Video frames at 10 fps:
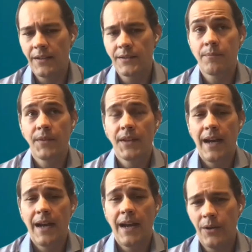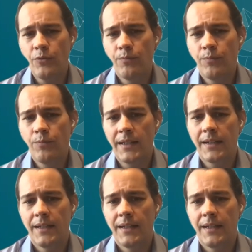And that is, how do you
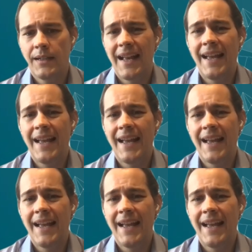bring